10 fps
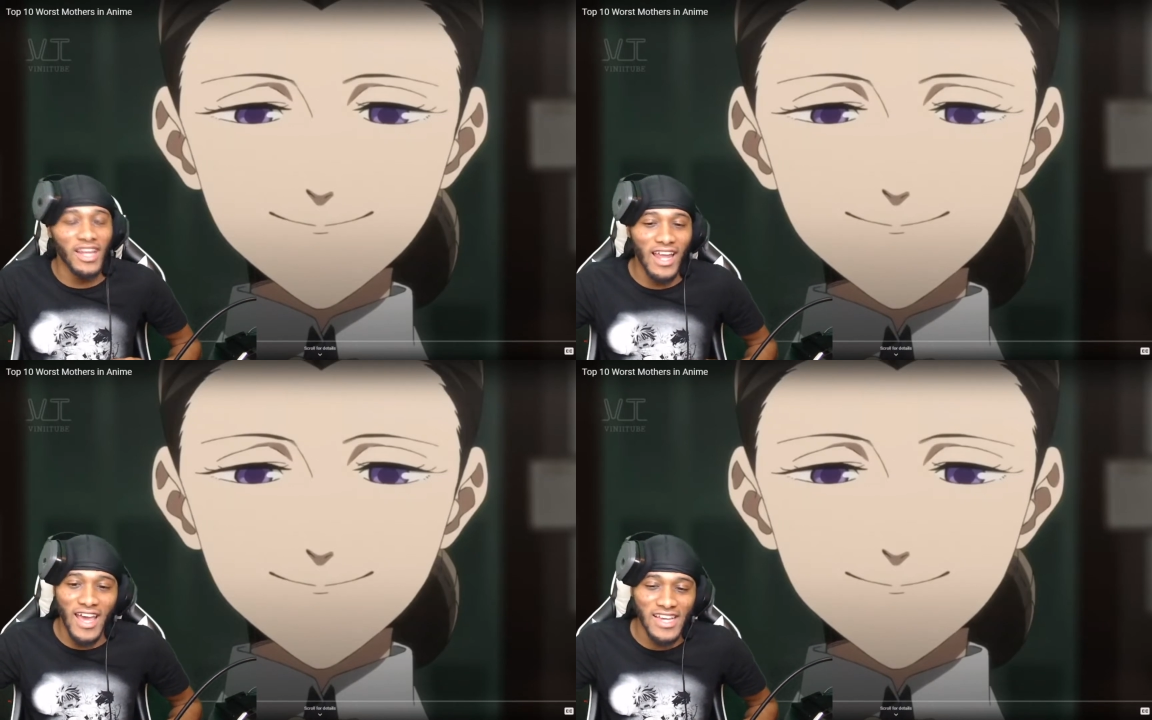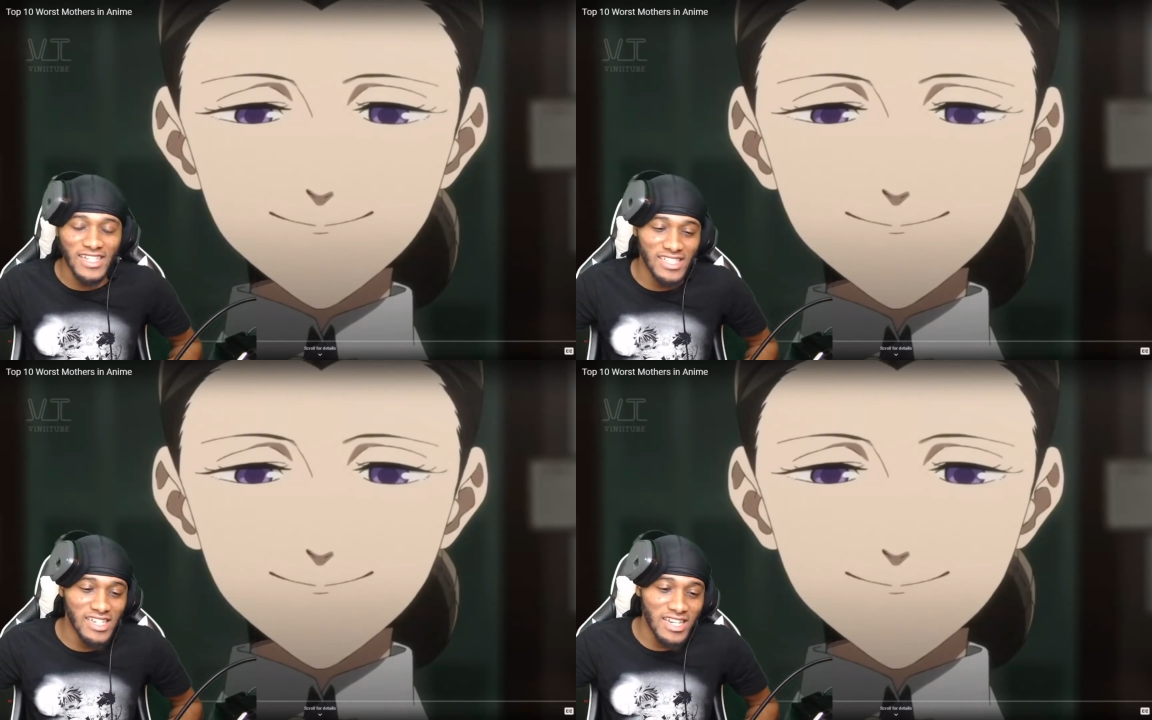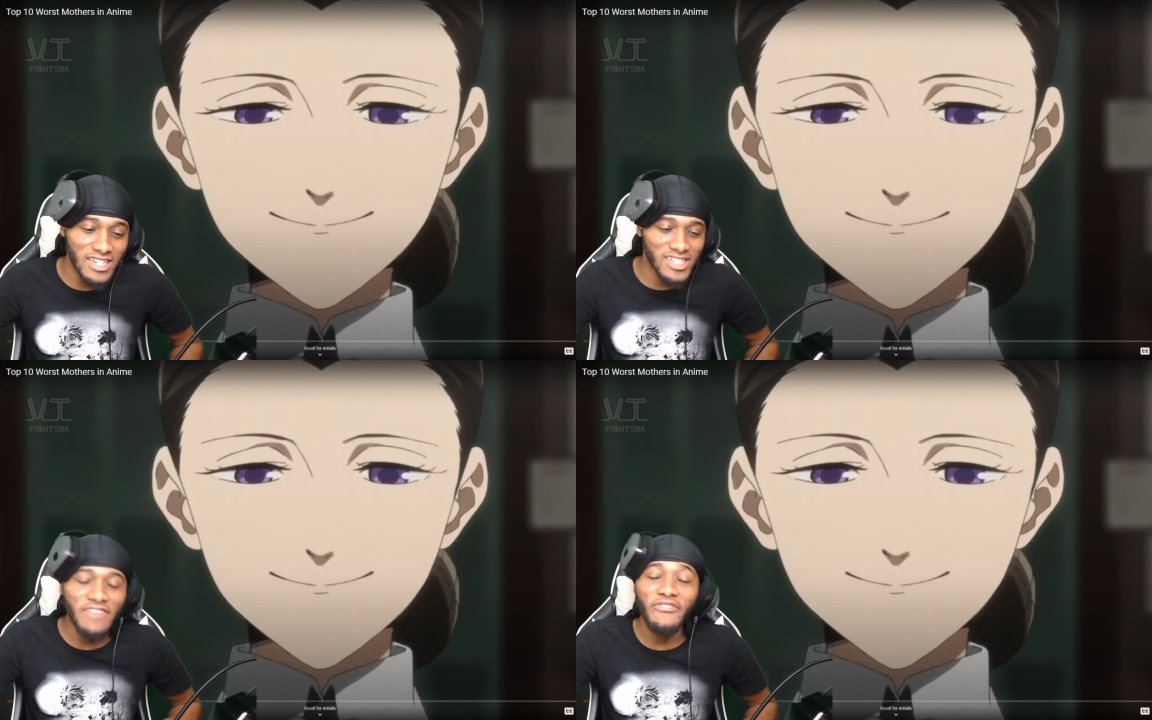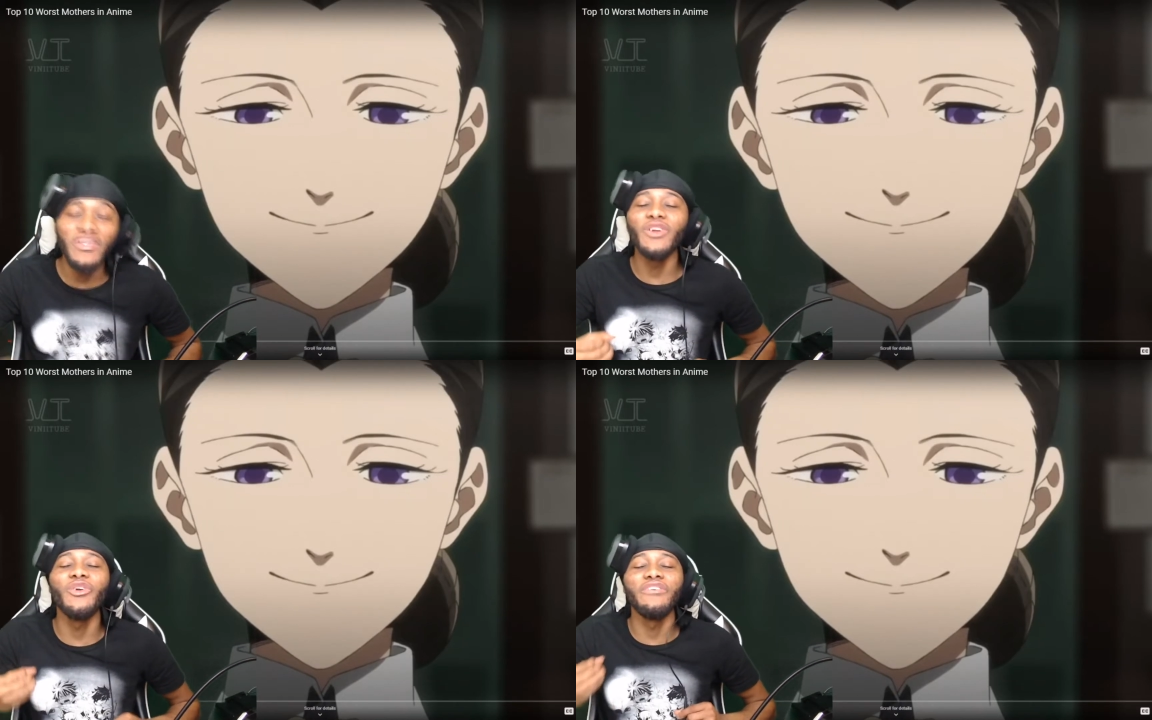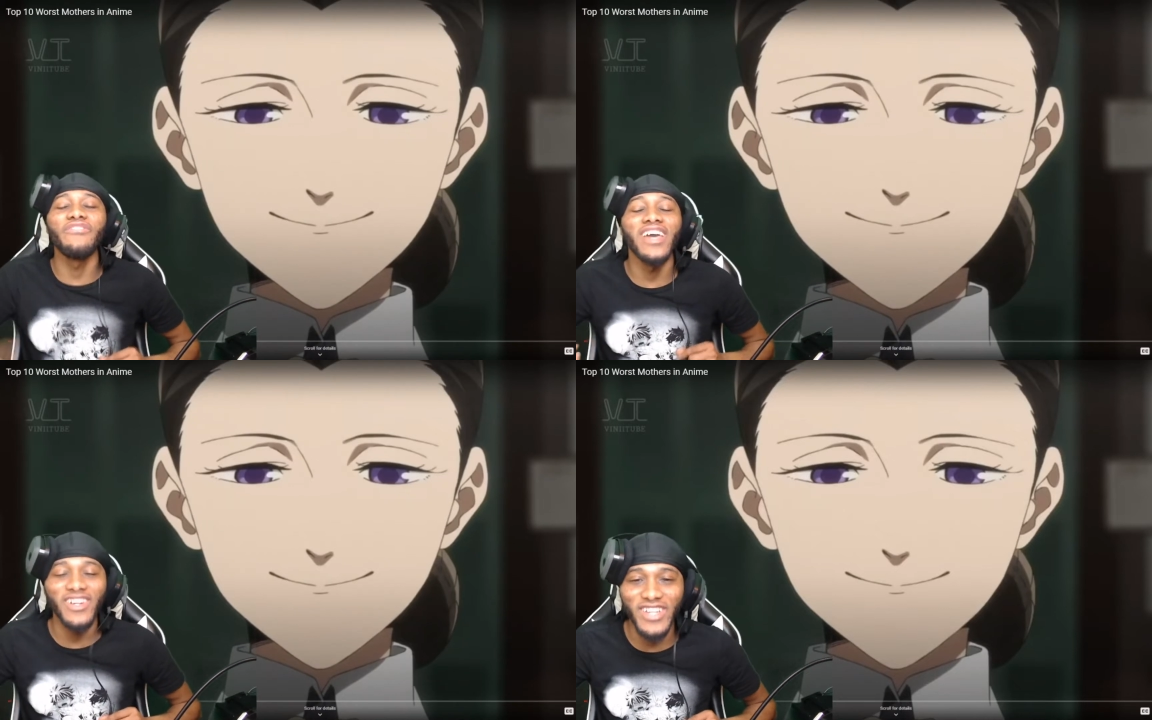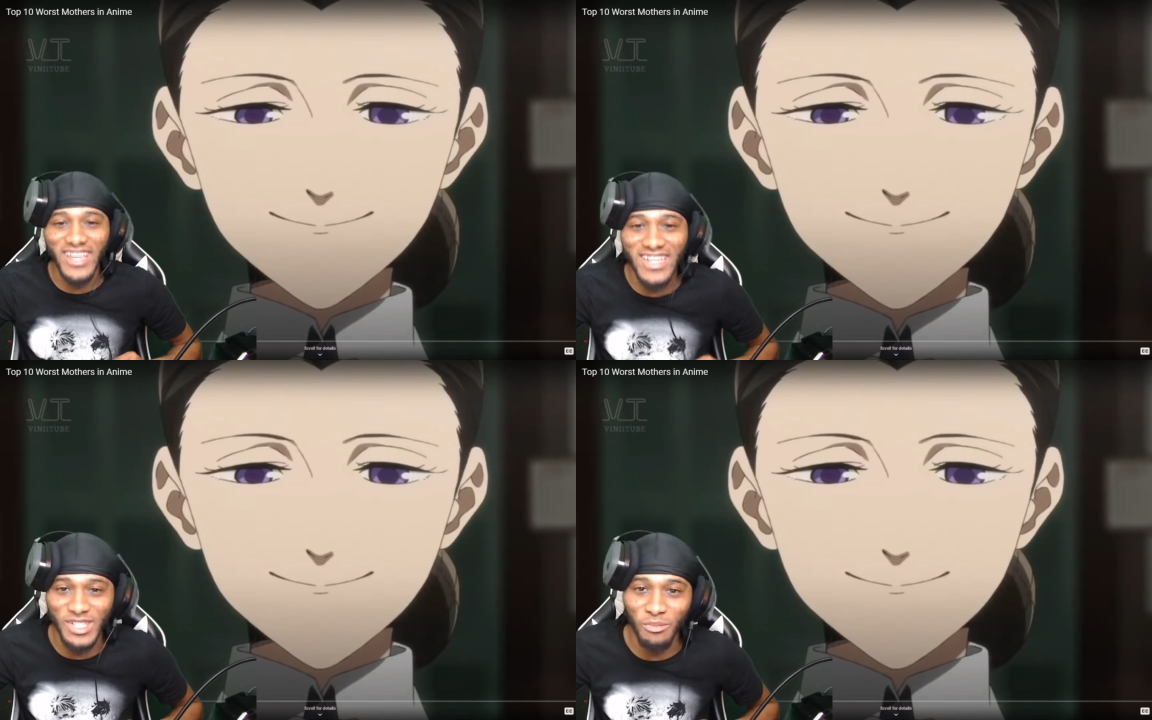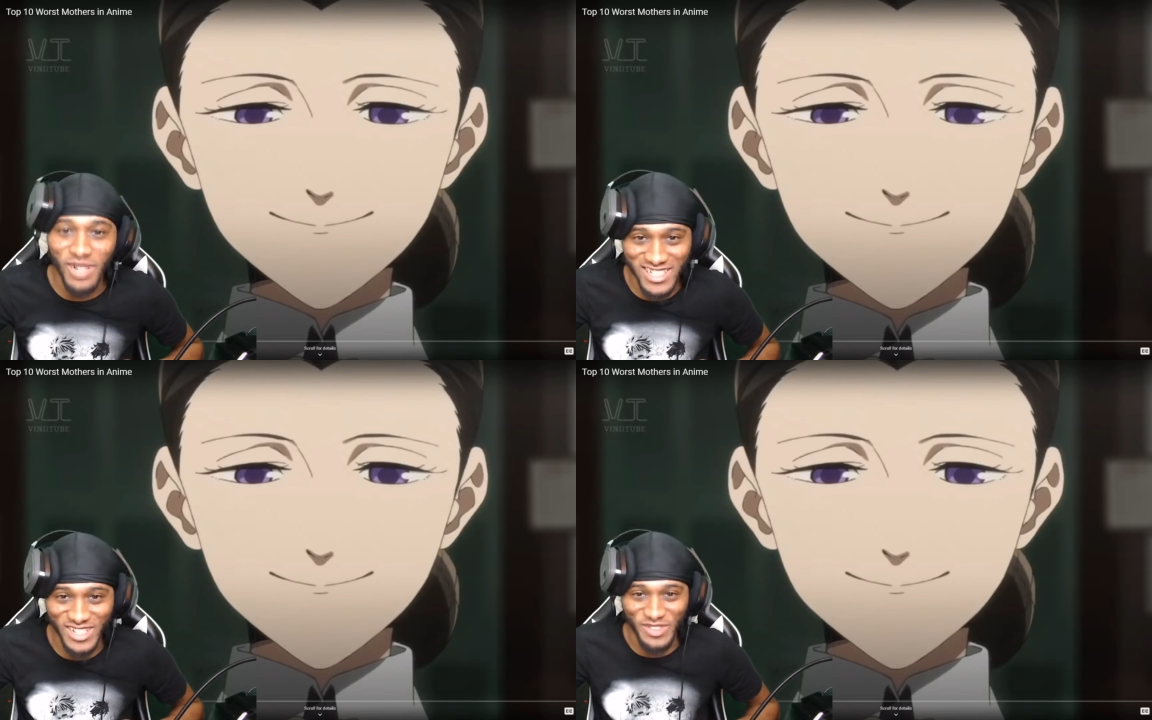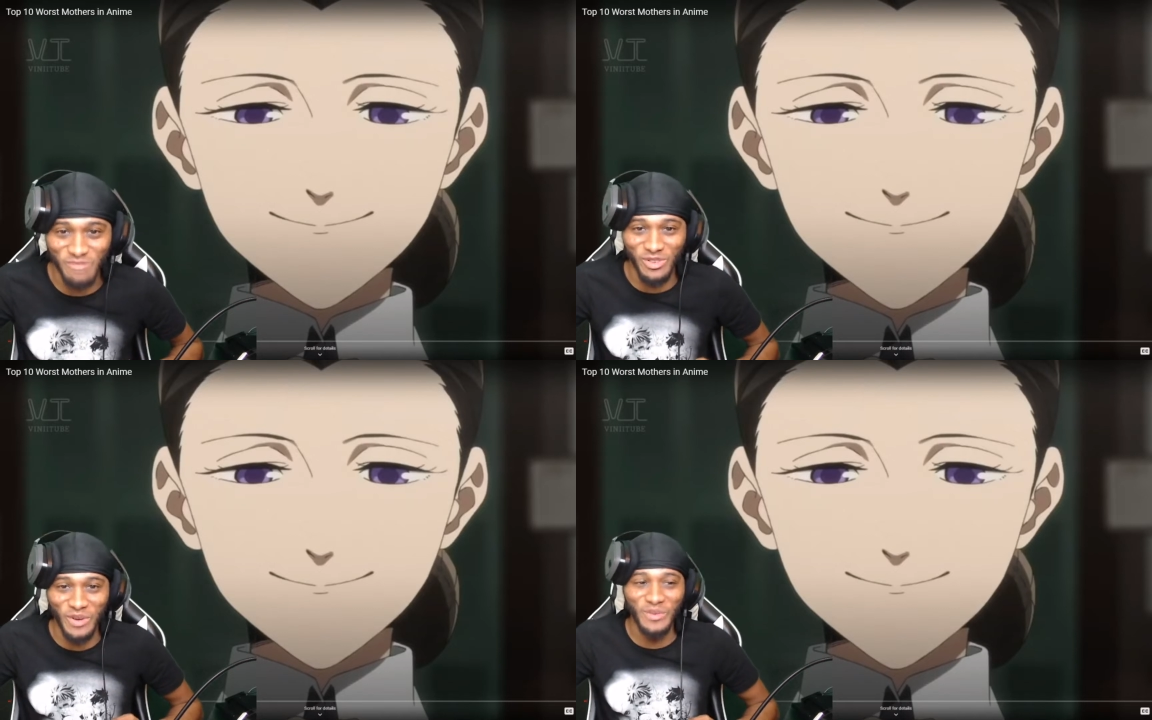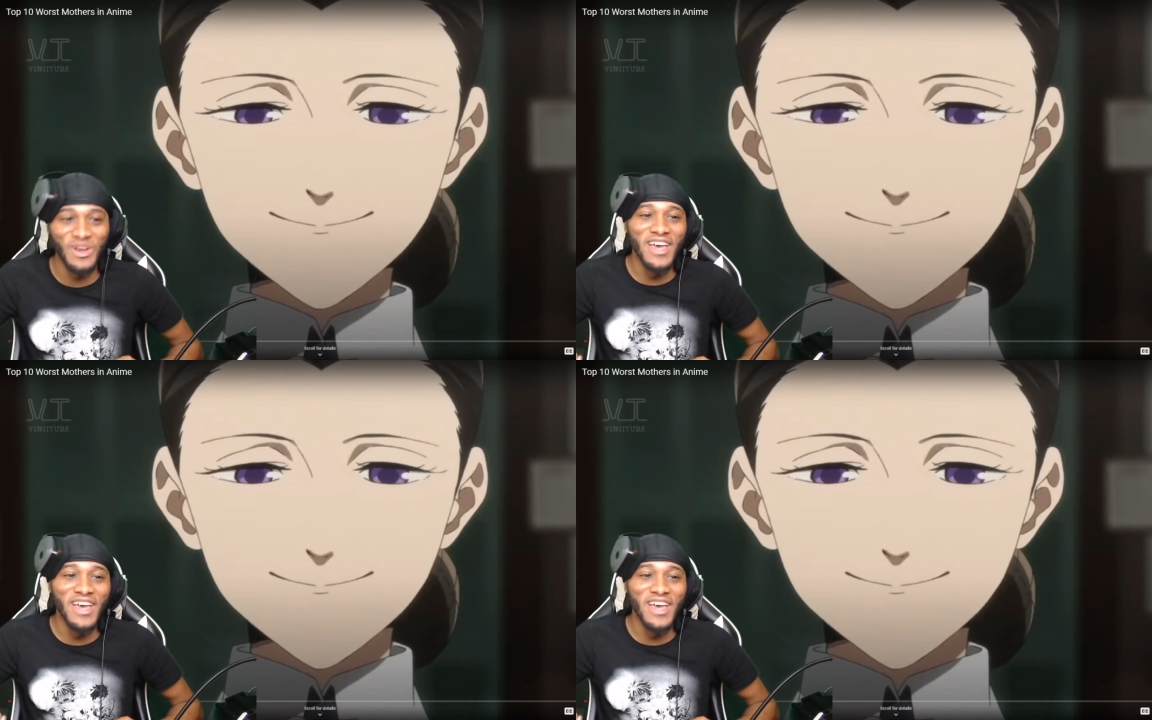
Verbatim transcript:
Speaker 1: Like she, she literally fed her kids to monsters, bro.